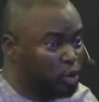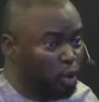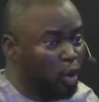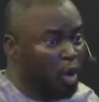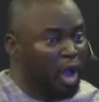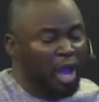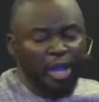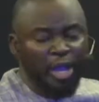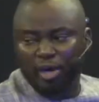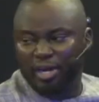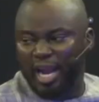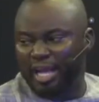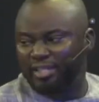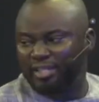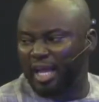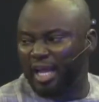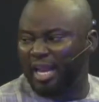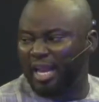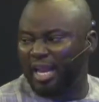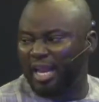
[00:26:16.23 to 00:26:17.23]
you know, there's a
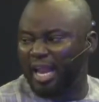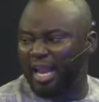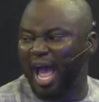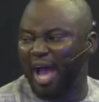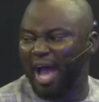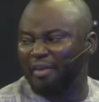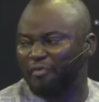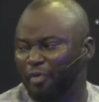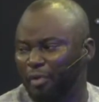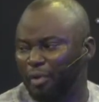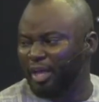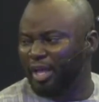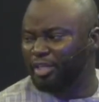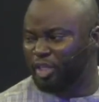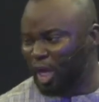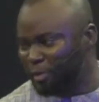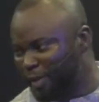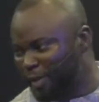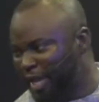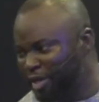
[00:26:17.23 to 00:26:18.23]
level, it just begin to
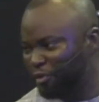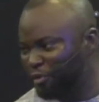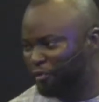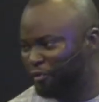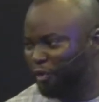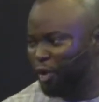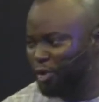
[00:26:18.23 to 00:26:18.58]
follow you.